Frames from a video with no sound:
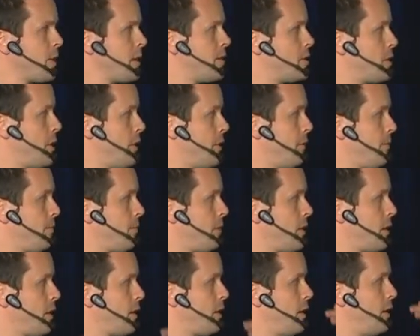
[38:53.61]
So,
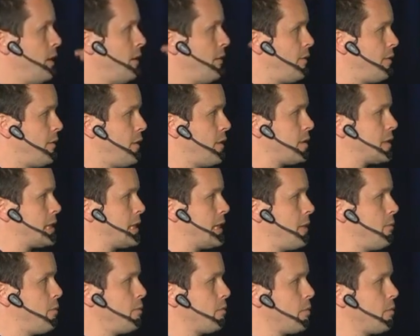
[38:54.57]

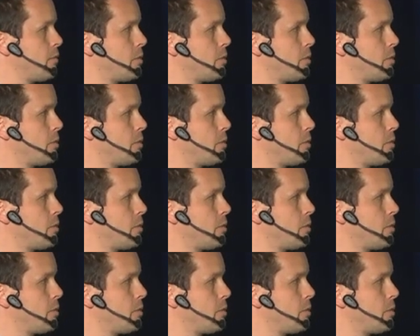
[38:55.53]
firstly, we'll,